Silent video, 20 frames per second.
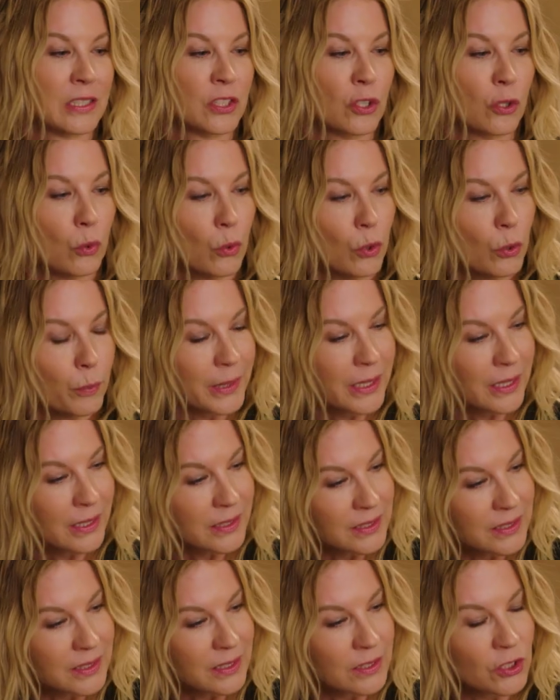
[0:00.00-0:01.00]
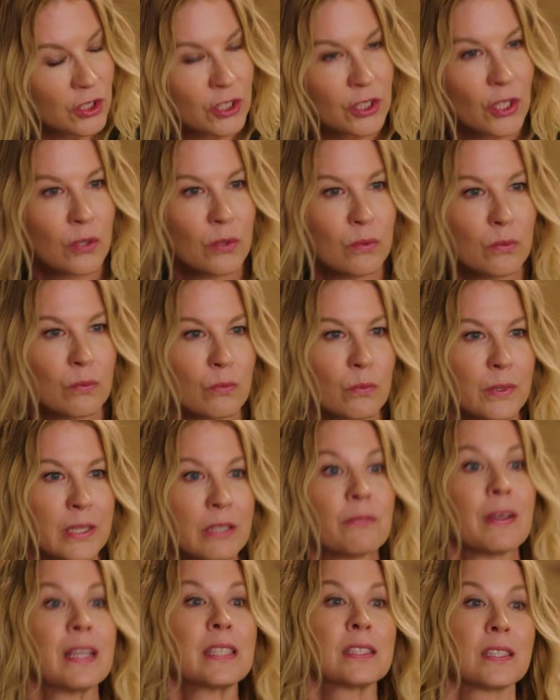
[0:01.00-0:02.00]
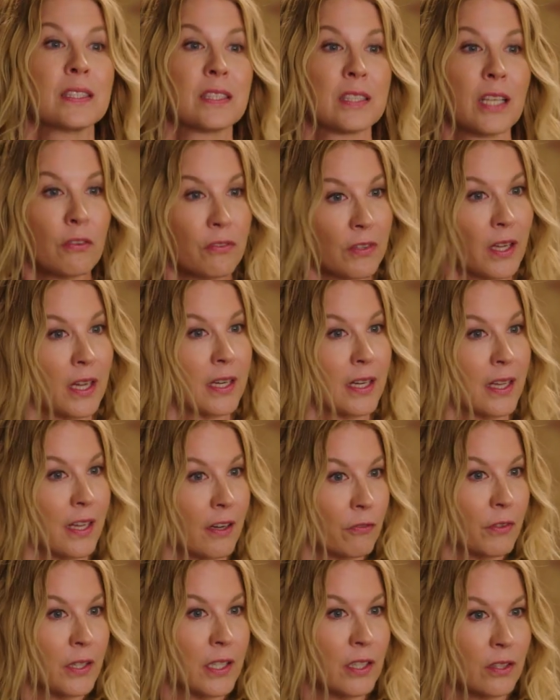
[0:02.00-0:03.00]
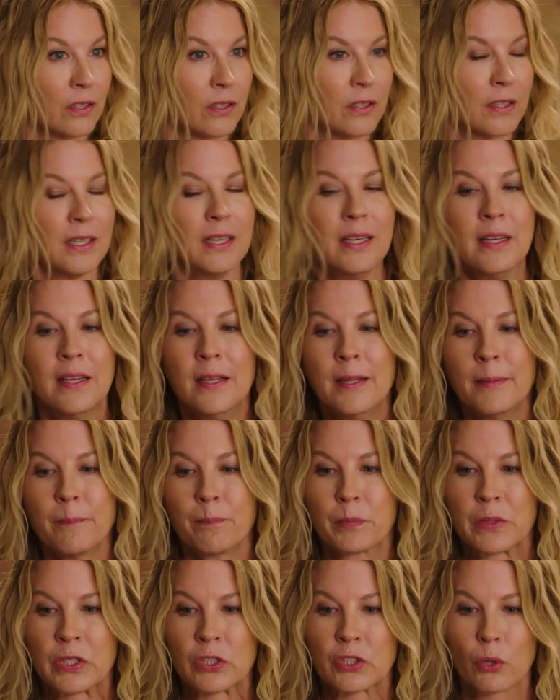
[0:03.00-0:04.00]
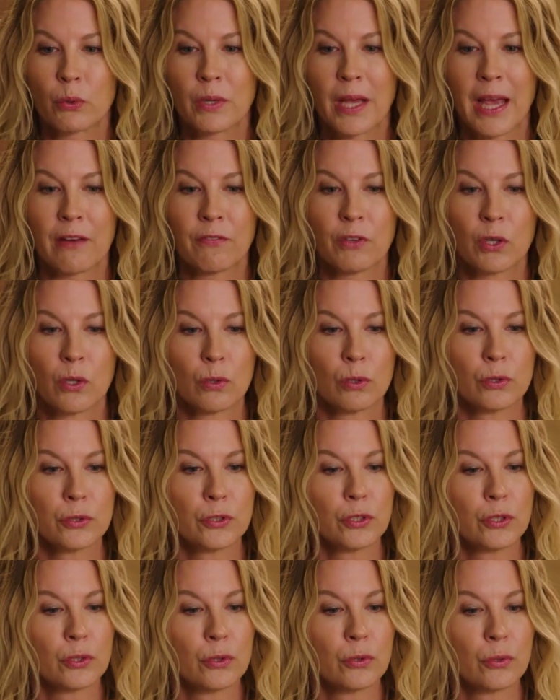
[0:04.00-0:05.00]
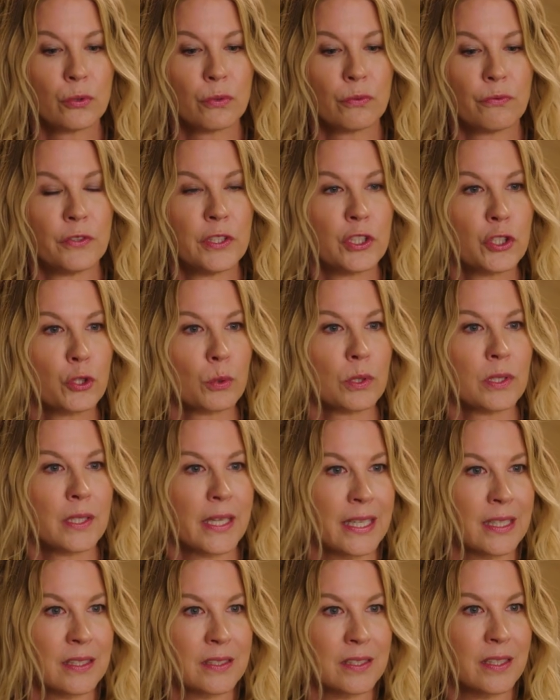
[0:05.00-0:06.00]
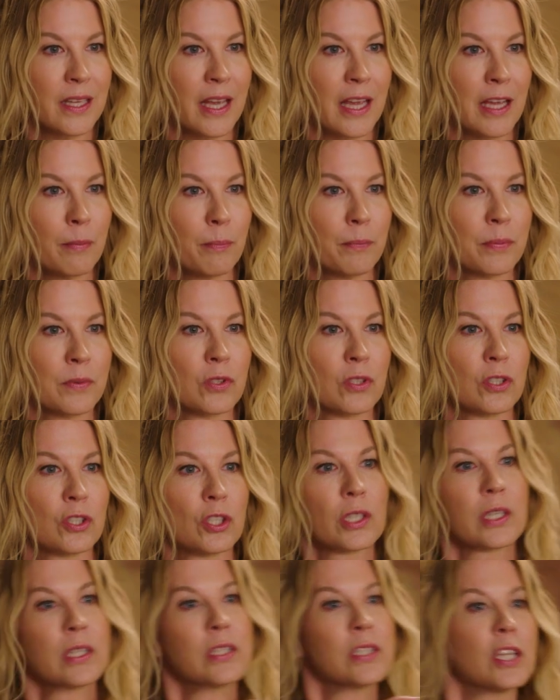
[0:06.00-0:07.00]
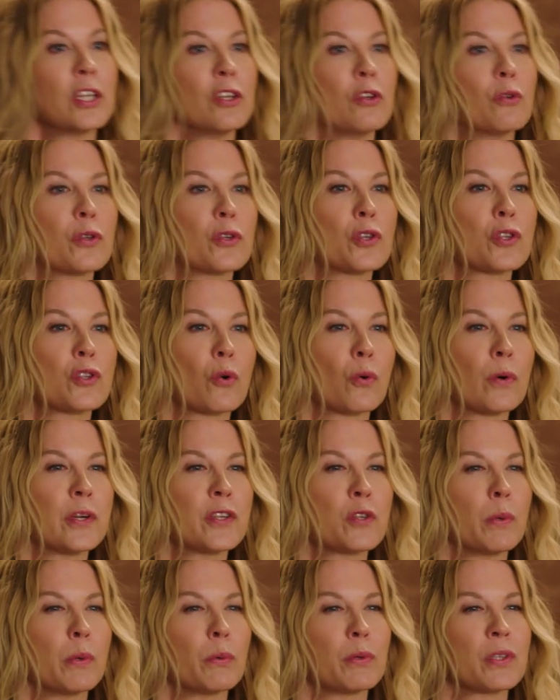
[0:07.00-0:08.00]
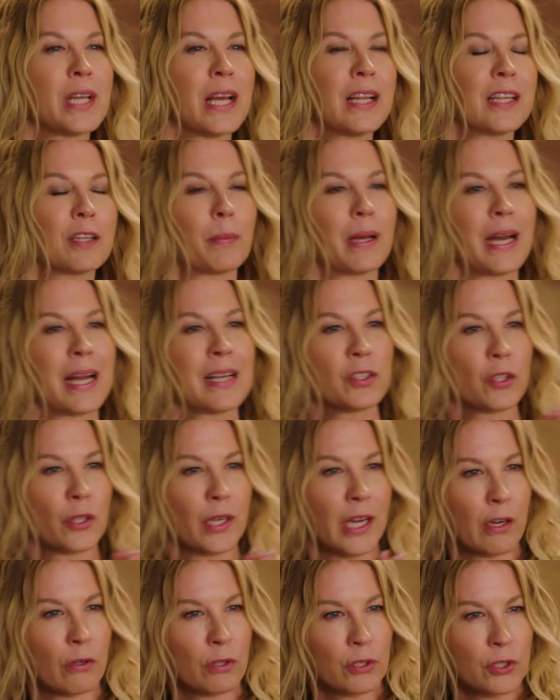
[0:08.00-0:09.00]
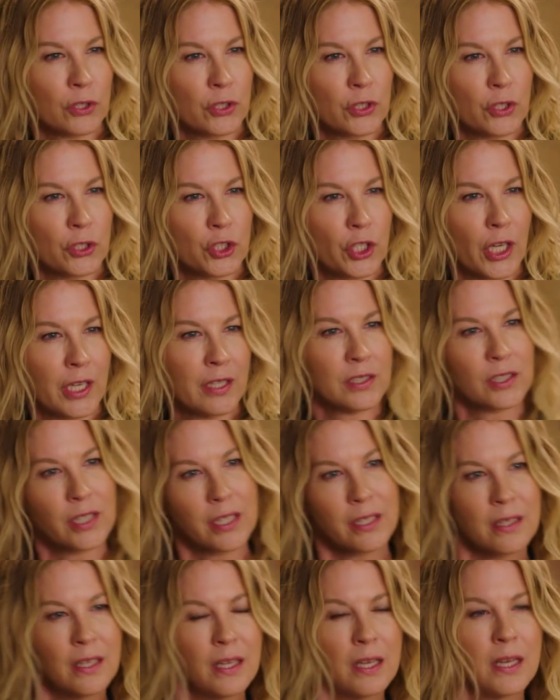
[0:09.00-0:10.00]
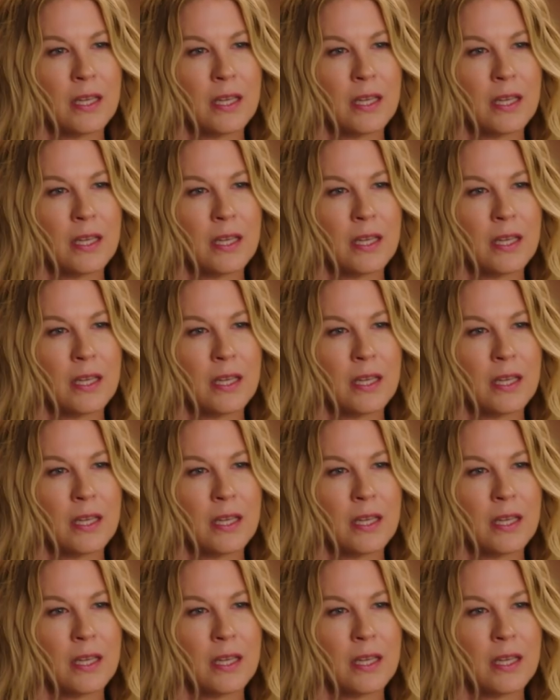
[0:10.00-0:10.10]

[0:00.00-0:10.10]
It's cool because the show reinvents itself kind of every year. And so to have a whole new visual landscape to continue the stories we were telling, but as our characters are changing,